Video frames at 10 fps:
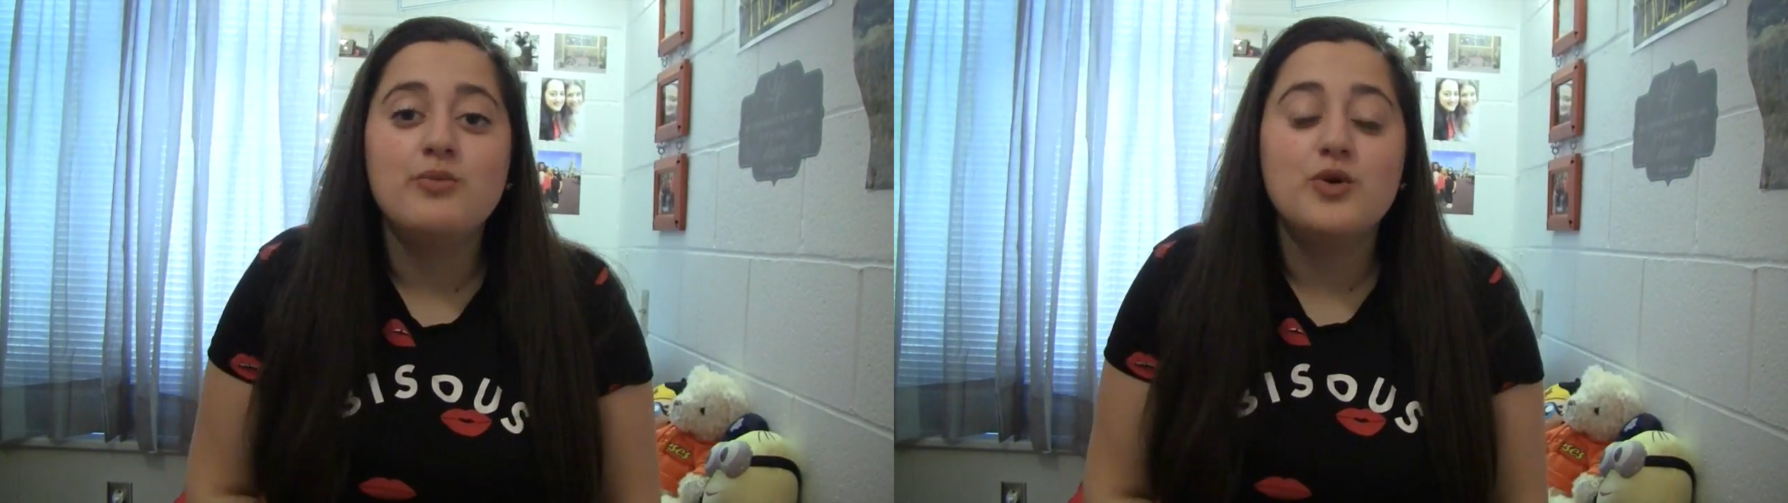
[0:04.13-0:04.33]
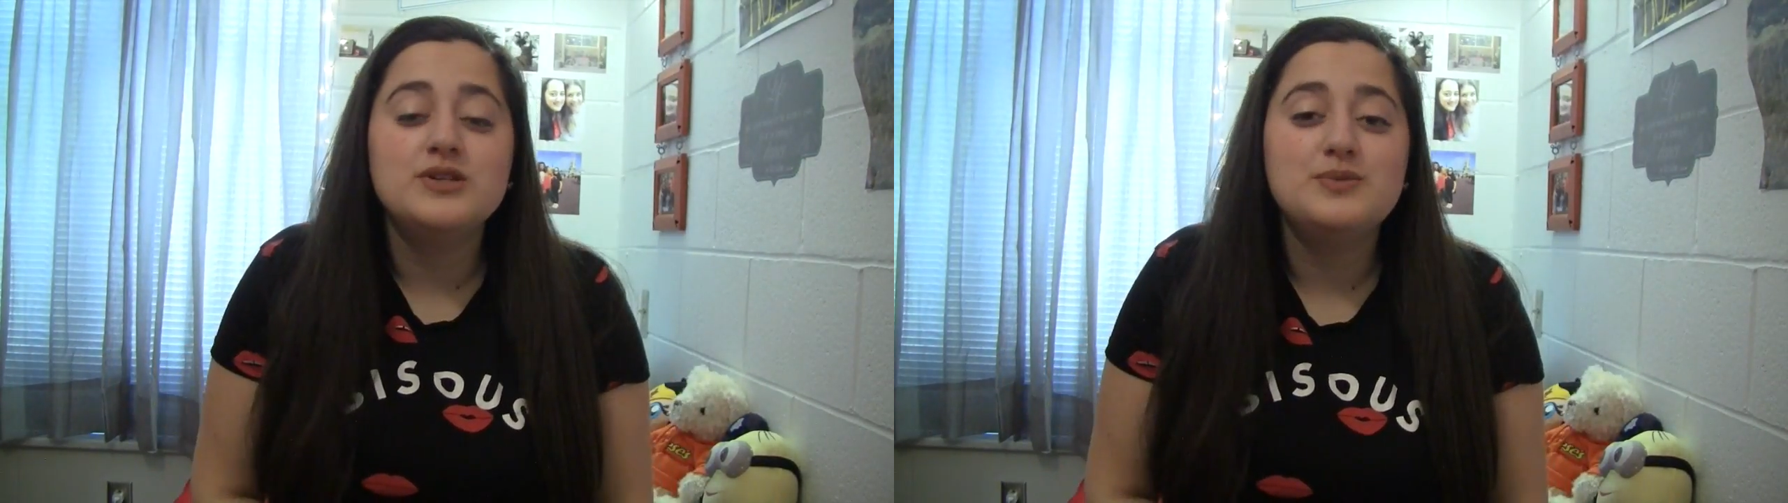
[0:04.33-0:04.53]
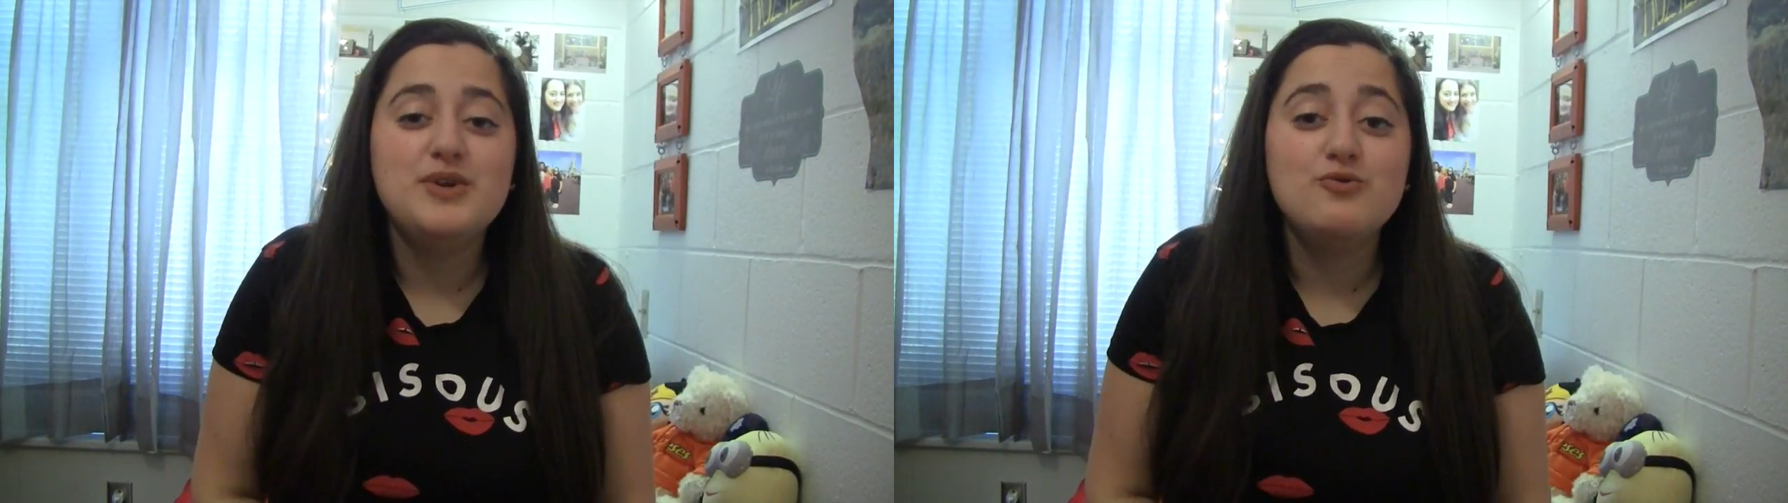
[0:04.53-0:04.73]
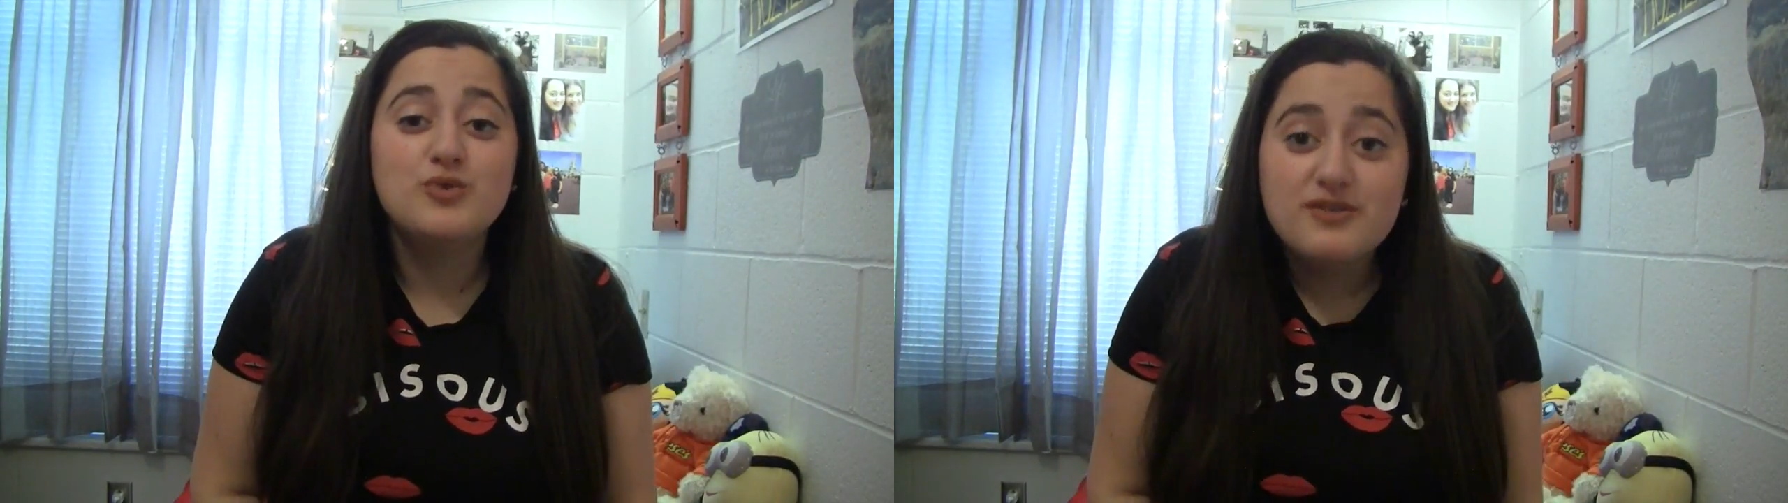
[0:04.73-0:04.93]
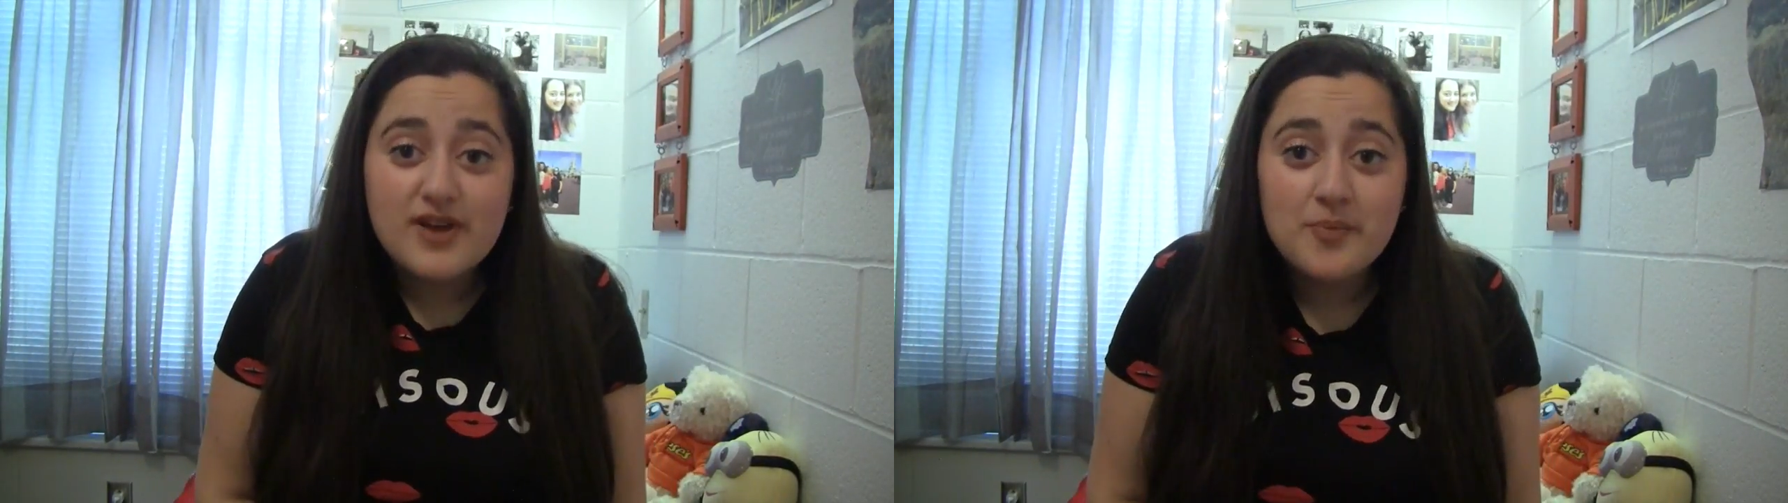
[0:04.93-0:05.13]
I'm going to be
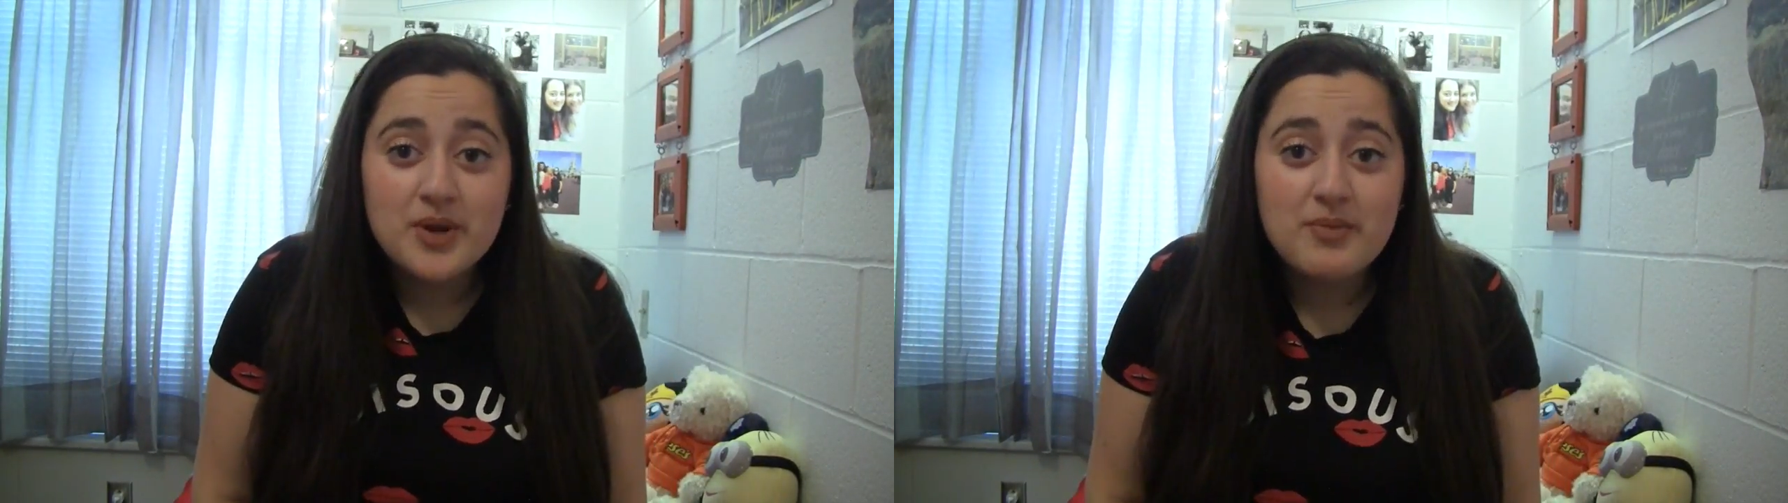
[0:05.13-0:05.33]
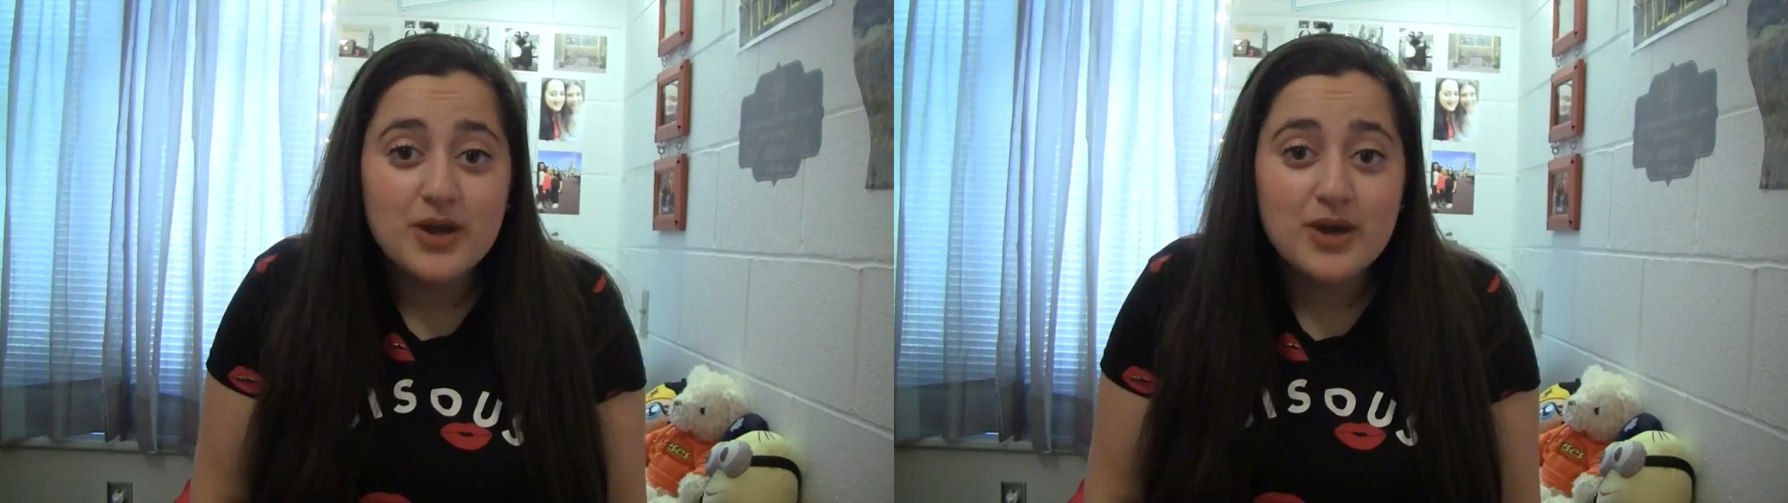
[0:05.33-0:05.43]
revamping